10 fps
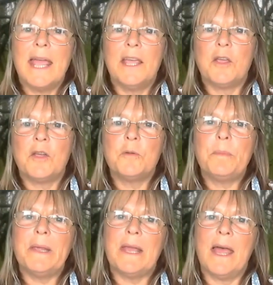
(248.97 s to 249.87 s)
It could
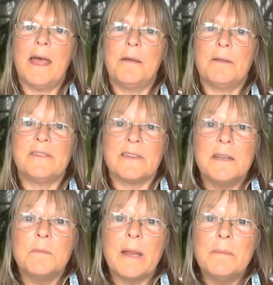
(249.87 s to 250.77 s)
be a
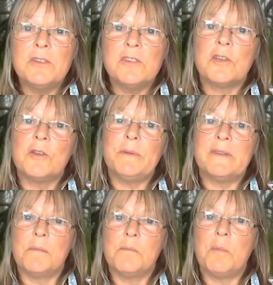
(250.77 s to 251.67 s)
skin blemish. It could be
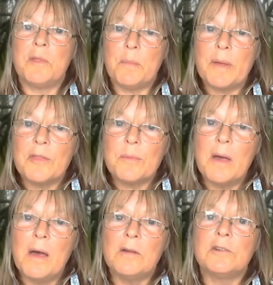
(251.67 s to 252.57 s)
someone with a
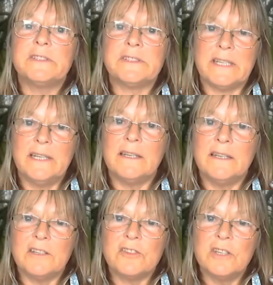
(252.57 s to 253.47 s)
birthmark or a skin
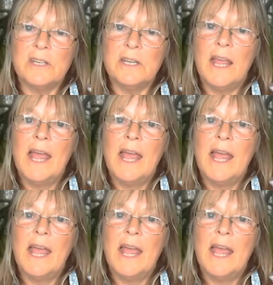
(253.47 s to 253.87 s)
condition.